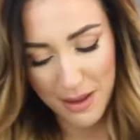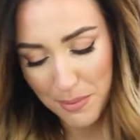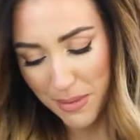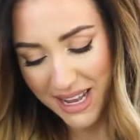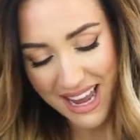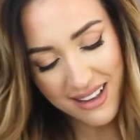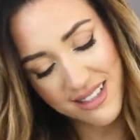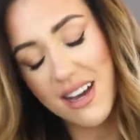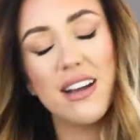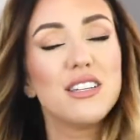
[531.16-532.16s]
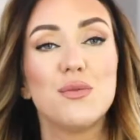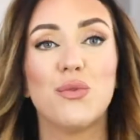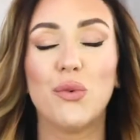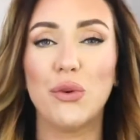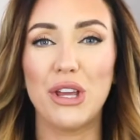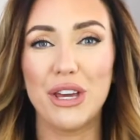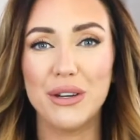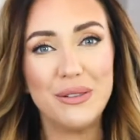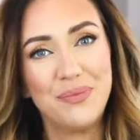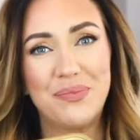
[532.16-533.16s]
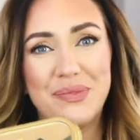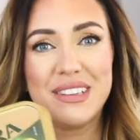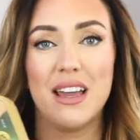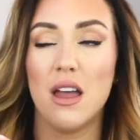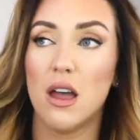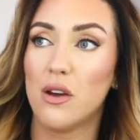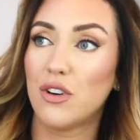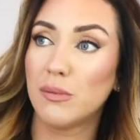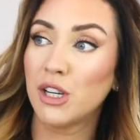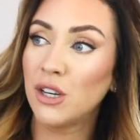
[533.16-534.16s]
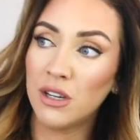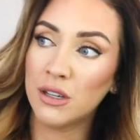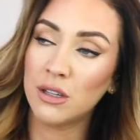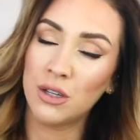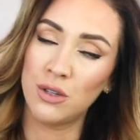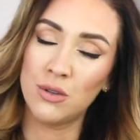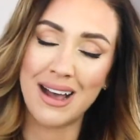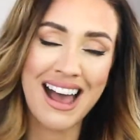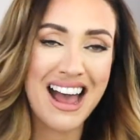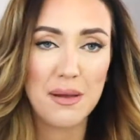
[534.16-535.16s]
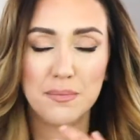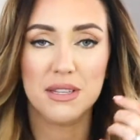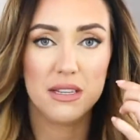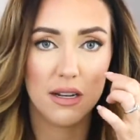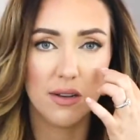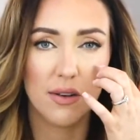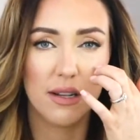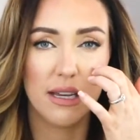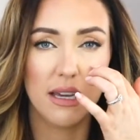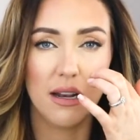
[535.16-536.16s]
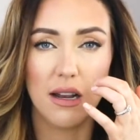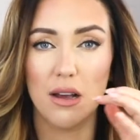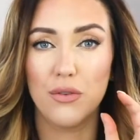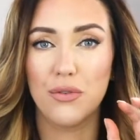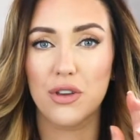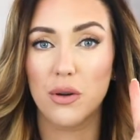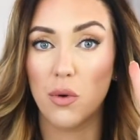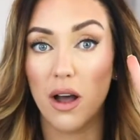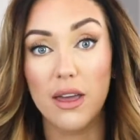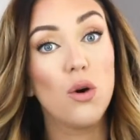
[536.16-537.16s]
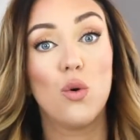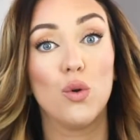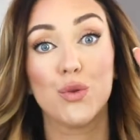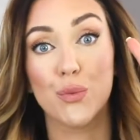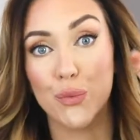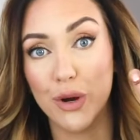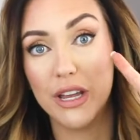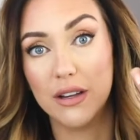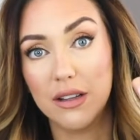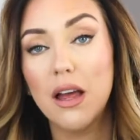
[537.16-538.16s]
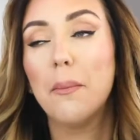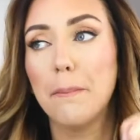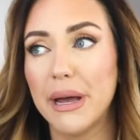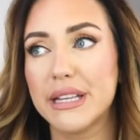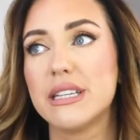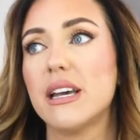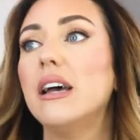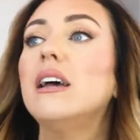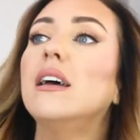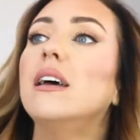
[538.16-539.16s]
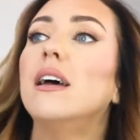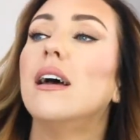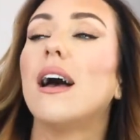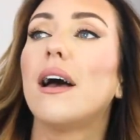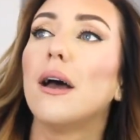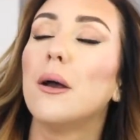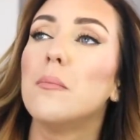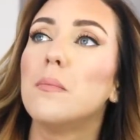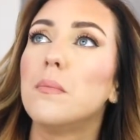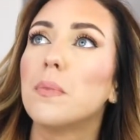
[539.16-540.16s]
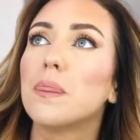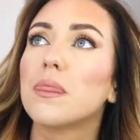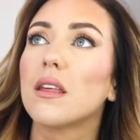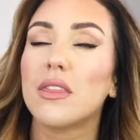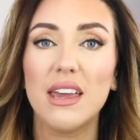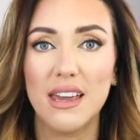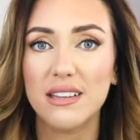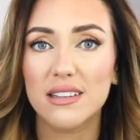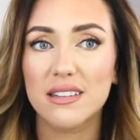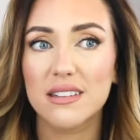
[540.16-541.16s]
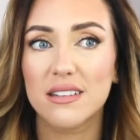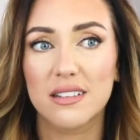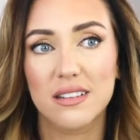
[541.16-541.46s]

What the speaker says: My next item for you, from a girl who absolutely loved what I called real butter. This,